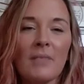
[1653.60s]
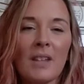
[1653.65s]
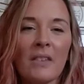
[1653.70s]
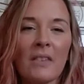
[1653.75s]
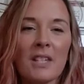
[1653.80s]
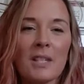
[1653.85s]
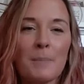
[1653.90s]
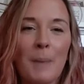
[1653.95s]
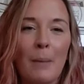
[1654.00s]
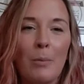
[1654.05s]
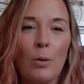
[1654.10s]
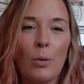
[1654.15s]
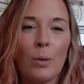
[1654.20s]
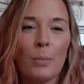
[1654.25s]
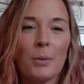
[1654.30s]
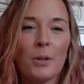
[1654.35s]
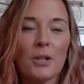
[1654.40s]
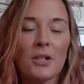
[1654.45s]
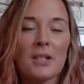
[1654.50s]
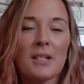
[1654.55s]
This bubble will
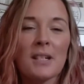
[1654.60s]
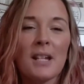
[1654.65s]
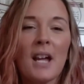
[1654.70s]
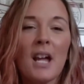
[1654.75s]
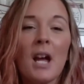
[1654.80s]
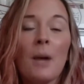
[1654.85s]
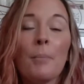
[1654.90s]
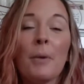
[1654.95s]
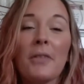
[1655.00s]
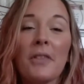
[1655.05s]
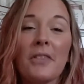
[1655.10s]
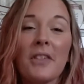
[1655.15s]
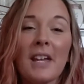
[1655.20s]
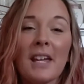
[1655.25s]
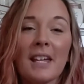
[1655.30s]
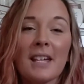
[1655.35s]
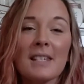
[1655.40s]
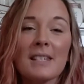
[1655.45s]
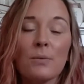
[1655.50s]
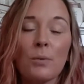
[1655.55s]
burst. But the thing
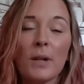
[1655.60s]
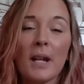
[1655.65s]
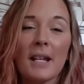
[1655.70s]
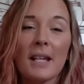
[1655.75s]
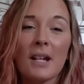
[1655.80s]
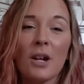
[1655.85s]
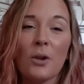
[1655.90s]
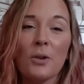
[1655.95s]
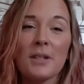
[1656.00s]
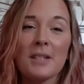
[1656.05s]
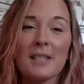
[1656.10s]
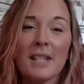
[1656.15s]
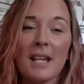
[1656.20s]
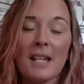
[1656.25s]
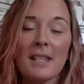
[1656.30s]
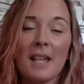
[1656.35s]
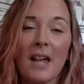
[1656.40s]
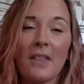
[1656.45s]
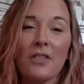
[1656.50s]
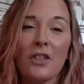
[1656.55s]
is, when I go to
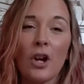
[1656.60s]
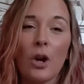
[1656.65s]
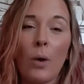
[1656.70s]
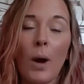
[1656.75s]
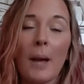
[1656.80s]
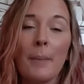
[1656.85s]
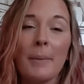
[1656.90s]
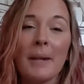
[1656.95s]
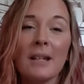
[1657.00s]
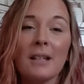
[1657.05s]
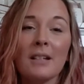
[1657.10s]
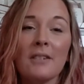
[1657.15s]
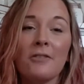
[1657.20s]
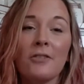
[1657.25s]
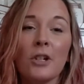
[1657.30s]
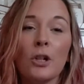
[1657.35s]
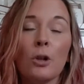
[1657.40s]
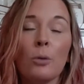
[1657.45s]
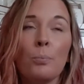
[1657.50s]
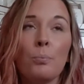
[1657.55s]
say that, though, I immediately
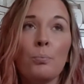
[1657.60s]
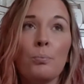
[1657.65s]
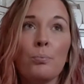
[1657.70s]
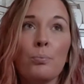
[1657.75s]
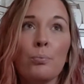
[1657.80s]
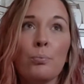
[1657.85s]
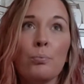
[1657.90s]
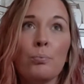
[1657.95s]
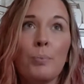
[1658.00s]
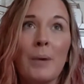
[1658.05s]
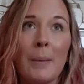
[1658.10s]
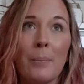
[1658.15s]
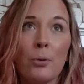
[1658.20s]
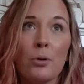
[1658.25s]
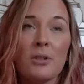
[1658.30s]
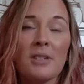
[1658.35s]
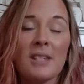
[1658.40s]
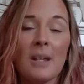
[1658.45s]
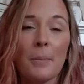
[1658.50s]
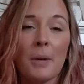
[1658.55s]
feel
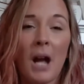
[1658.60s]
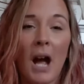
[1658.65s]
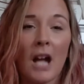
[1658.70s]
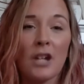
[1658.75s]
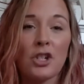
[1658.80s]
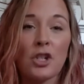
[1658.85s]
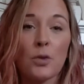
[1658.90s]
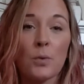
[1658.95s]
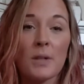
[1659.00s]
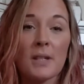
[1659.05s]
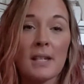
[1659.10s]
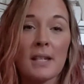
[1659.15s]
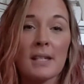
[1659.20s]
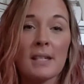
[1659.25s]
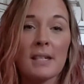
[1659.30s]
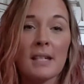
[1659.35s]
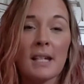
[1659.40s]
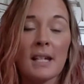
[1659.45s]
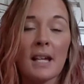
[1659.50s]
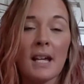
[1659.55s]
people's subconscious
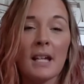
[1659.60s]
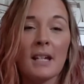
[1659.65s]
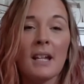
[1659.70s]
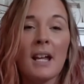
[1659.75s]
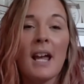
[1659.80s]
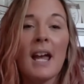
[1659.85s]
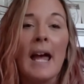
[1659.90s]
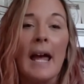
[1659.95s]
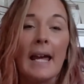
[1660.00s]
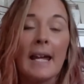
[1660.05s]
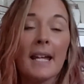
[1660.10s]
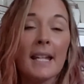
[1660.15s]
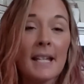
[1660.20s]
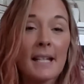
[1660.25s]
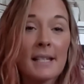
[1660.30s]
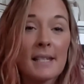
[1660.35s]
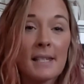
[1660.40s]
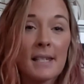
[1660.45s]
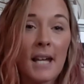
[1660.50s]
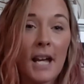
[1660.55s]
resisting it and
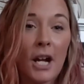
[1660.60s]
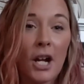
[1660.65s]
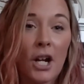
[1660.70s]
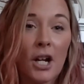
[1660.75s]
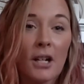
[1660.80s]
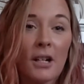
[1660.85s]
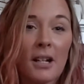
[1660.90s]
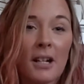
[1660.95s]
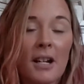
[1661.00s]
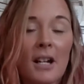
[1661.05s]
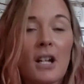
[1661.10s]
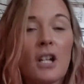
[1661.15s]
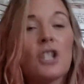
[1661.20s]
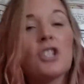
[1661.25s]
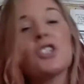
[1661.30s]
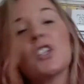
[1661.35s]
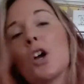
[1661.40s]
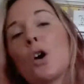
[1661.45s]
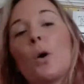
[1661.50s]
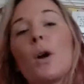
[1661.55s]
getting scared.
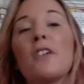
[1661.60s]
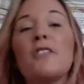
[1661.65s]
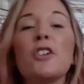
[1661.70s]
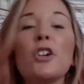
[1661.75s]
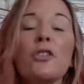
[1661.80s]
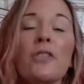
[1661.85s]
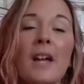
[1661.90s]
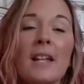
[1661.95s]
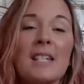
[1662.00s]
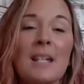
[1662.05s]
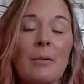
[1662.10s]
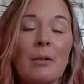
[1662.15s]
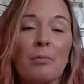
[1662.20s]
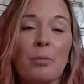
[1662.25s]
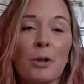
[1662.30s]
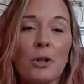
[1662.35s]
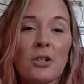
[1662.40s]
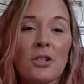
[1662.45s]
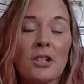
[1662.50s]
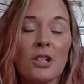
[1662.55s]
So if you're that type of
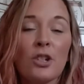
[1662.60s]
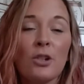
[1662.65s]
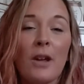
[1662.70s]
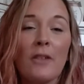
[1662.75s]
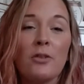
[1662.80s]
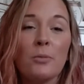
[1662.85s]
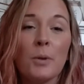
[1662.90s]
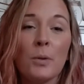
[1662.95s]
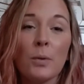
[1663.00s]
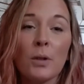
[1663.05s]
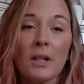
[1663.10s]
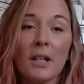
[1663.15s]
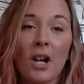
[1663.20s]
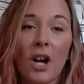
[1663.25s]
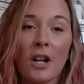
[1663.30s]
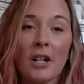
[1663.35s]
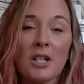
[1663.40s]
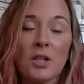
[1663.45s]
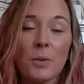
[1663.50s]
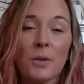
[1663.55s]
person, you have to be really
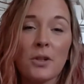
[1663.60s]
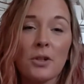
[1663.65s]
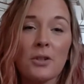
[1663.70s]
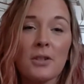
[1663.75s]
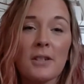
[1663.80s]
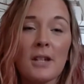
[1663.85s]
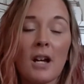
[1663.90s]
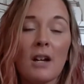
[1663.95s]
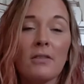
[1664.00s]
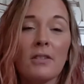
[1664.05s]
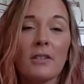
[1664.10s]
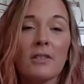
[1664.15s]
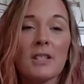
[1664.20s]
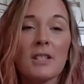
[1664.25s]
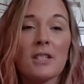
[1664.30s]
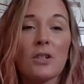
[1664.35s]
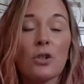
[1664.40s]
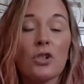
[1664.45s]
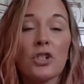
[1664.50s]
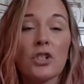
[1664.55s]
honest with yourself. If
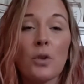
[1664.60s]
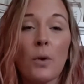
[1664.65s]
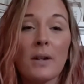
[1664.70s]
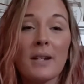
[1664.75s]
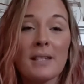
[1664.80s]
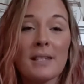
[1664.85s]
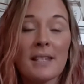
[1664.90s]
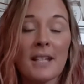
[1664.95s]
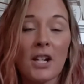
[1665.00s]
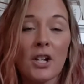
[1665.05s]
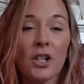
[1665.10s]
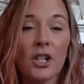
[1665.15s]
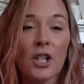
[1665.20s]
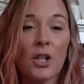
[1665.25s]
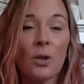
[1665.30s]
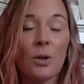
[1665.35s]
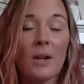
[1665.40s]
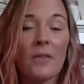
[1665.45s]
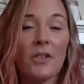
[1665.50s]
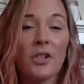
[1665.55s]
it's just going to scare
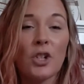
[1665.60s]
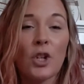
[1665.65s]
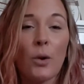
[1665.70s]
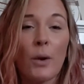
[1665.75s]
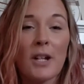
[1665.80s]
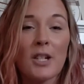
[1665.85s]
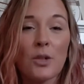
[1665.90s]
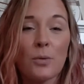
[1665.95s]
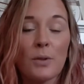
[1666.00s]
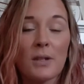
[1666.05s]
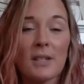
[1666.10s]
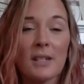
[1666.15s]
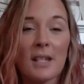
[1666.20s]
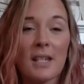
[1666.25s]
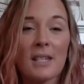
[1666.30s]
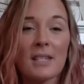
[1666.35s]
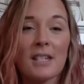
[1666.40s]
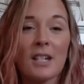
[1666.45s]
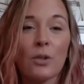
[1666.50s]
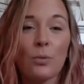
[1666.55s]
you and then you're going to
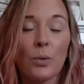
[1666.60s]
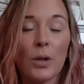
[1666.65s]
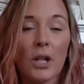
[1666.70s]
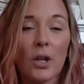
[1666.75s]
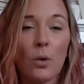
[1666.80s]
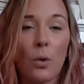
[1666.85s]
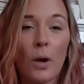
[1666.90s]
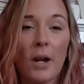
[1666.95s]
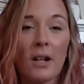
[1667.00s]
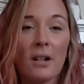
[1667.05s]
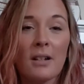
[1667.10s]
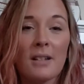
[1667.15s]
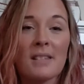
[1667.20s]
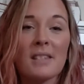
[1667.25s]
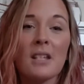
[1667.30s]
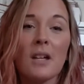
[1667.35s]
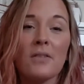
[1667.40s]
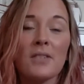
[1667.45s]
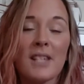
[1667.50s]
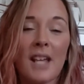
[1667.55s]
resist and recoil and
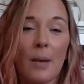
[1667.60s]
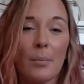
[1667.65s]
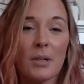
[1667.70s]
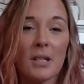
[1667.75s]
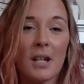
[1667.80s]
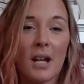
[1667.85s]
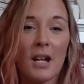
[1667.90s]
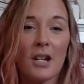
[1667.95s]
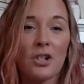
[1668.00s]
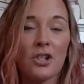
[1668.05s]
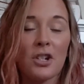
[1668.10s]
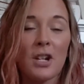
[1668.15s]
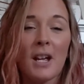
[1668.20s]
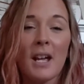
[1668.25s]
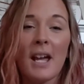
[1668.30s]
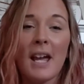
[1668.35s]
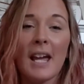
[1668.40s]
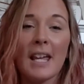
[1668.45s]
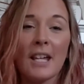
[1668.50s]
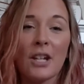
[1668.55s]
self-sabotage
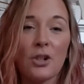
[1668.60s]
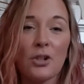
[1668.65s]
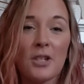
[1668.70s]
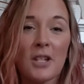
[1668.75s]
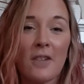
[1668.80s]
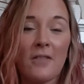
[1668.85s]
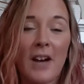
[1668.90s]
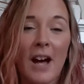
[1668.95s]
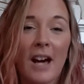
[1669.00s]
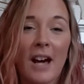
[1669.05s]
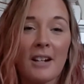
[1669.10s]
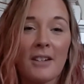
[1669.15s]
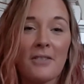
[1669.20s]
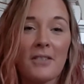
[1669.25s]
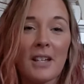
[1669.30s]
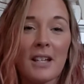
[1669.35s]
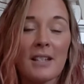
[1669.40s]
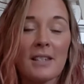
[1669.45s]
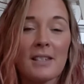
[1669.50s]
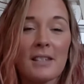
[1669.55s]
and get yourself out of
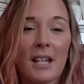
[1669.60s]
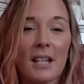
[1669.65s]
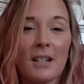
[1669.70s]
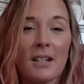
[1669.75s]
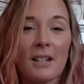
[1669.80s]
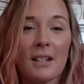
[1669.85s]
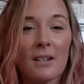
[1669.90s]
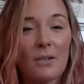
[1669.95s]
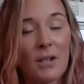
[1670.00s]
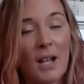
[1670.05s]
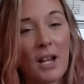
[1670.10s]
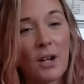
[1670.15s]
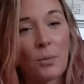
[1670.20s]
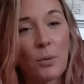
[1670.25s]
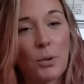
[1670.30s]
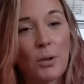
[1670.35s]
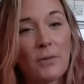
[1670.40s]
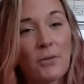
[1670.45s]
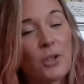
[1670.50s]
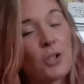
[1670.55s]
this and kind of
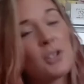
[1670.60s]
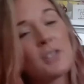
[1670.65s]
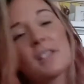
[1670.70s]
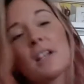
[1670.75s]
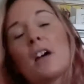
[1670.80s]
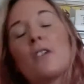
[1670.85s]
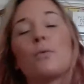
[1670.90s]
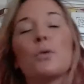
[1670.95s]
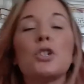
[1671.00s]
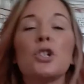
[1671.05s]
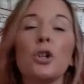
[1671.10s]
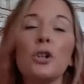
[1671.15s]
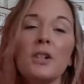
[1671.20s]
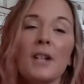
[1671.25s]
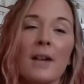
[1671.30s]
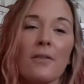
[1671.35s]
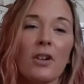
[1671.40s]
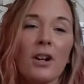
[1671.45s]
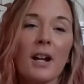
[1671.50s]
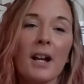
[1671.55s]
ruin it for yourself, which you could
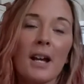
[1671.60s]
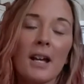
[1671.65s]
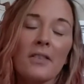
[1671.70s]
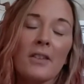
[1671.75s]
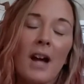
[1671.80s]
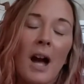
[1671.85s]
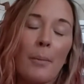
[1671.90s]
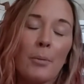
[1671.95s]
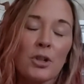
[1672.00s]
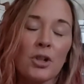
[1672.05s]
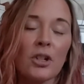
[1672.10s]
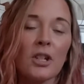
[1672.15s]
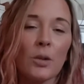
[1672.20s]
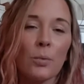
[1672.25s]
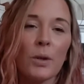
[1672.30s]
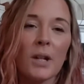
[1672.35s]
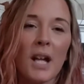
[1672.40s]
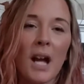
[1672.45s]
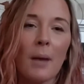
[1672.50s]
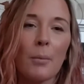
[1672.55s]
never, the opportunity
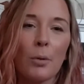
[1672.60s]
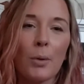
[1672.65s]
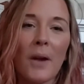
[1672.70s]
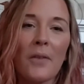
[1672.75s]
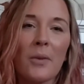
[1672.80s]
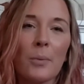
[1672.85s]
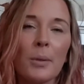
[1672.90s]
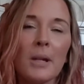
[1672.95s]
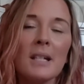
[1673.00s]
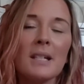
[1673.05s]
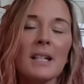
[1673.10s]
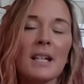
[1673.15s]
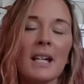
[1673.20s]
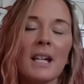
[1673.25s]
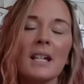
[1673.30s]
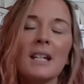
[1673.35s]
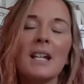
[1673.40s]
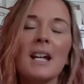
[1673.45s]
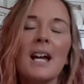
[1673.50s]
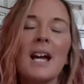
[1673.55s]
would come around the bend
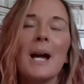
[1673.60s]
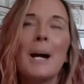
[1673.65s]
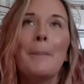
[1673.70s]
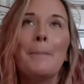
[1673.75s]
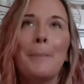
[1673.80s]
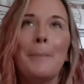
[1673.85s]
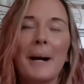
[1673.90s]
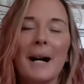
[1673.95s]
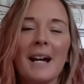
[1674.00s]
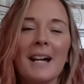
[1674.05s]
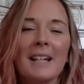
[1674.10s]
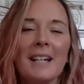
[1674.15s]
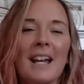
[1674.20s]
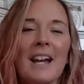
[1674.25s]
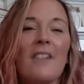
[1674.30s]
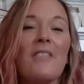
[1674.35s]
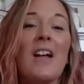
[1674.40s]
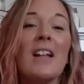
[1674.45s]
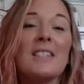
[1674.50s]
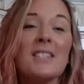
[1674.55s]
again. But
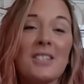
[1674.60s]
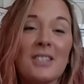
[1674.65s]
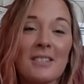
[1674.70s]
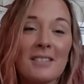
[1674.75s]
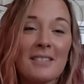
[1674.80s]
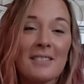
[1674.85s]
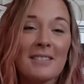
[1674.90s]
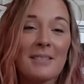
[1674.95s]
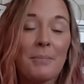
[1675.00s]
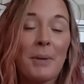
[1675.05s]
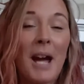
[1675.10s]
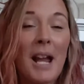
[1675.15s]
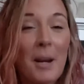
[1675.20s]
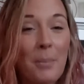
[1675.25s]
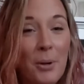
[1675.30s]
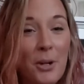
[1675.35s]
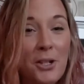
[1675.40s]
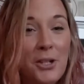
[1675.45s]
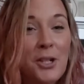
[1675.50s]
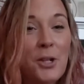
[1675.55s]
that's the kind of
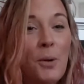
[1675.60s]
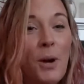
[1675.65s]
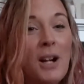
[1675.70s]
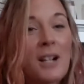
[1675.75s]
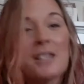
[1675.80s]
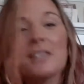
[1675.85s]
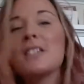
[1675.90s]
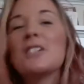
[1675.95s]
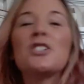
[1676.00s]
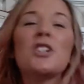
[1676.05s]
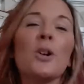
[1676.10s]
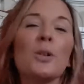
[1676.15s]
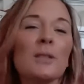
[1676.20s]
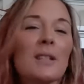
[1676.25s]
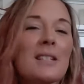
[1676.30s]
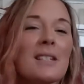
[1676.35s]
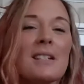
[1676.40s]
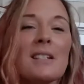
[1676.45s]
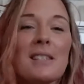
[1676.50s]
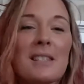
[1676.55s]
person you are, then don't
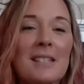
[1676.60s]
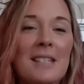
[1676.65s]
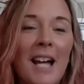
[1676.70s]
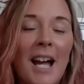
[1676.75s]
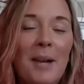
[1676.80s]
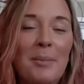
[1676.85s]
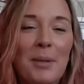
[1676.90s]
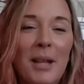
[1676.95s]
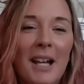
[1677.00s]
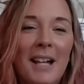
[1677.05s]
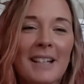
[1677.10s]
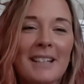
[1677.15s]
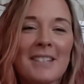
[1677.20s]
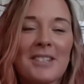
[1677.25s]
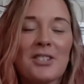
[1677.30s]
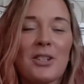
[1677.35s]
listen to the timeline.